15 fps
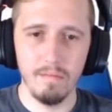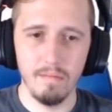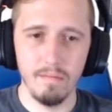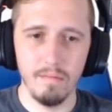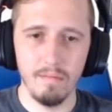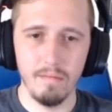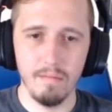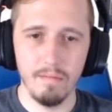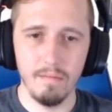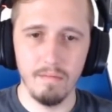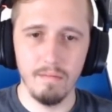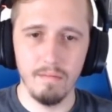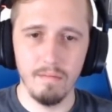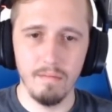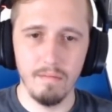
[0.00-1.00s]

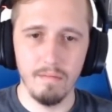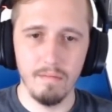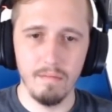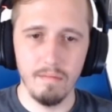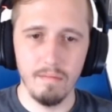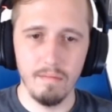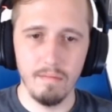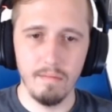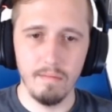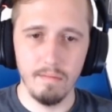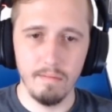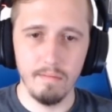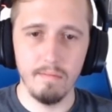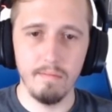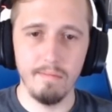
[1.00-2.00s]

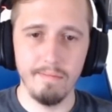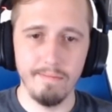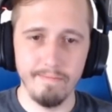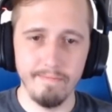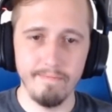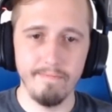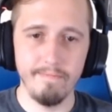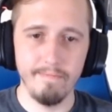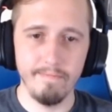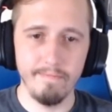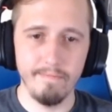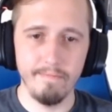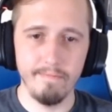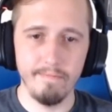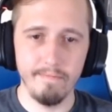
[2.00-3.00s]

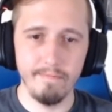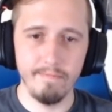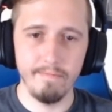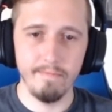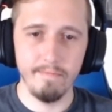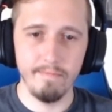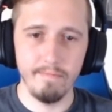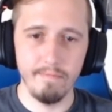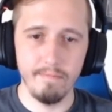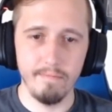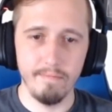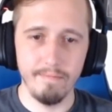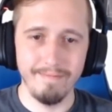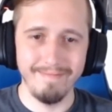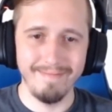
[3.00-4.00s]

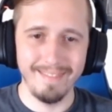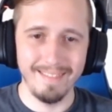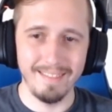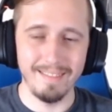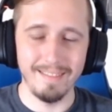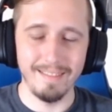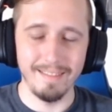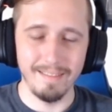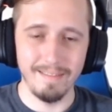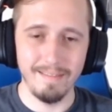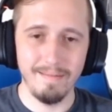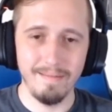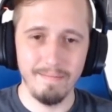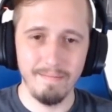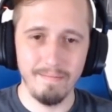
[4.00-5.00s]

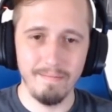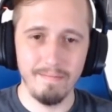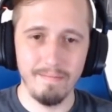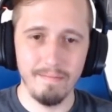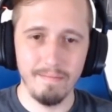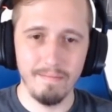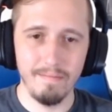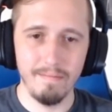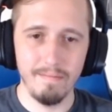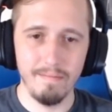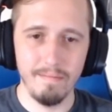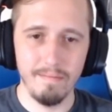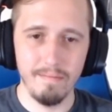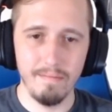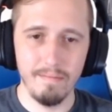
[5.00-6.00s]

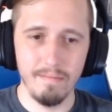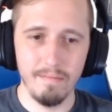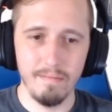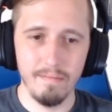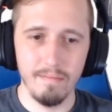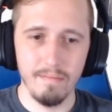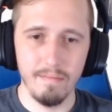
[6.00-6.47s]
(not speaking)